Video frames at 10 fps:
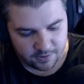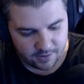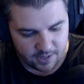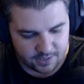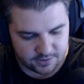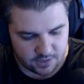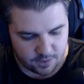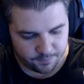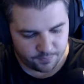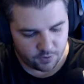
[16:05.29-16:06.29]
Next up,
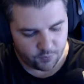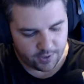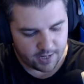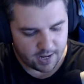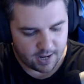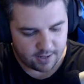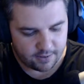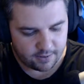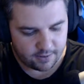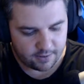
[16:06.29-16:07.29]
we got
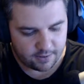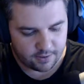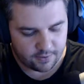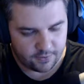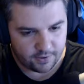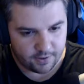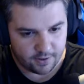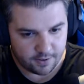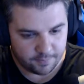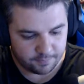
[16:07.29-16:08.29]
the
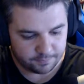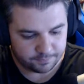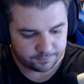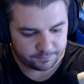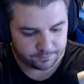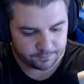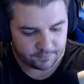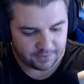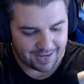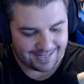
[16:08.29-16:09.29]
um,
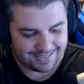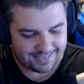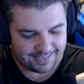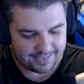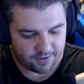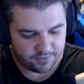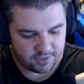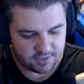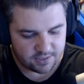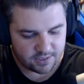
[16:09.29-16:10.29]
nineteen
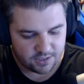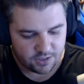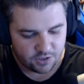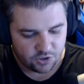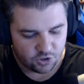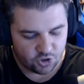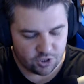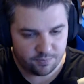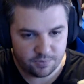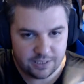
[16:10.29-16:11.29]
seventies Jim Lee,